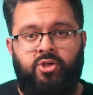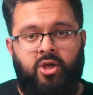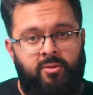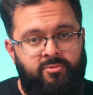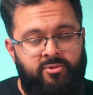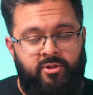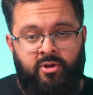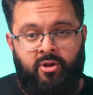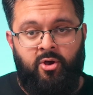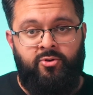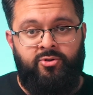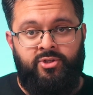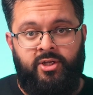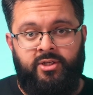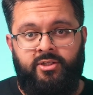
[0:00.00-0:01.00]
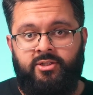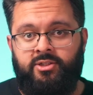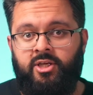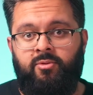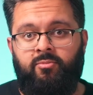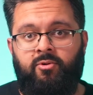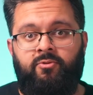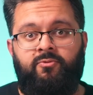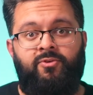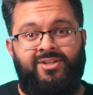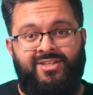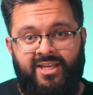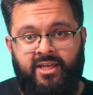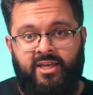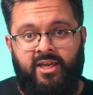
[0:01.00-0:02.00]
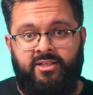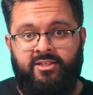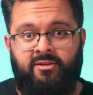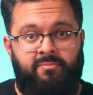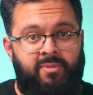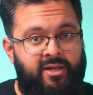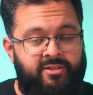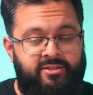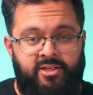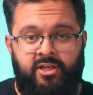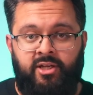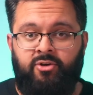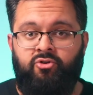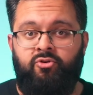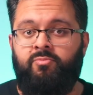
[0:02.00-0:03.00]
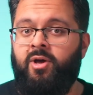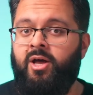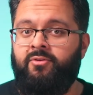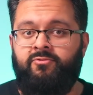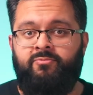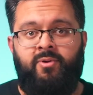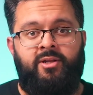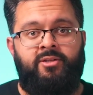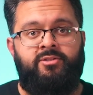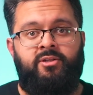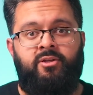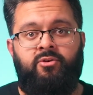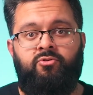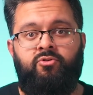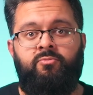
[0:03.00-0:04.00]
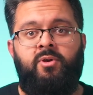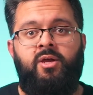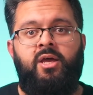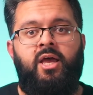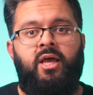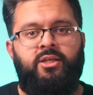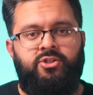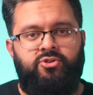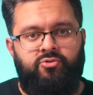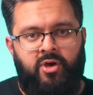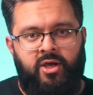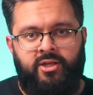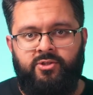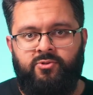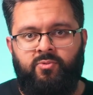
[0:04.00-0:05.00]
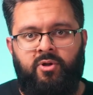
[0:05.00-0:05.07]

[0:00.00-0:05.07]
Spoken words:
to come to the negotiating table for decades, and Palestinian group after Palestinian group has tried as